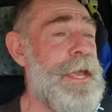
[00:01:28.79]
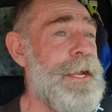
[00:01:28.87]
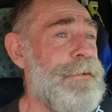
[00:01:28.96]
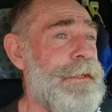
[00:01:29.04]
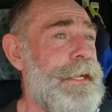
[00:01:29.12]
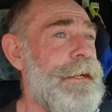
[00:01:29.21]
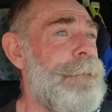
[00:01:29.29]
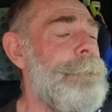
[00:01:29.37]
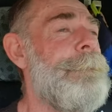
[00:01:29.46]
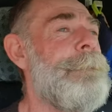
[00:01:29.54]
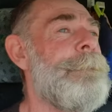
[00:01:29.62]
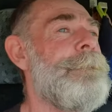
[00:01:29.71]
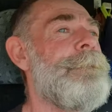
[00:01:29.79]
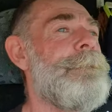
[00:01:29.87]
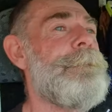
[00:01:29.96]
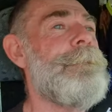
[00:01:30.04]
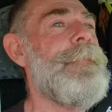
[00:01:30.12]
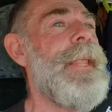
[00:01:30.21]
area.
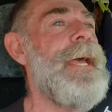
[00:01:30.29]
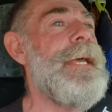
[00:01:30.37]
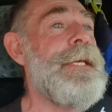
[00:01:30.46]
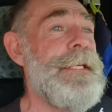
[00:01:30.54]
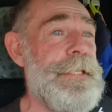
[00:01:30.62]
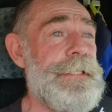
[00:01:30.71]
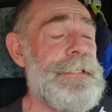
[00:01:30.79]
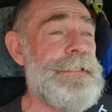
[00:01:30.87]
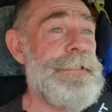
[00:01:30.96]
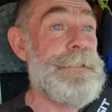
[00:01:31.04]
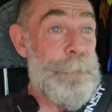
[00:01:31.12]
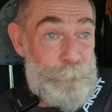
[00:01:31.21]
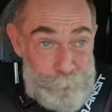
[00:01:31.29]
It is,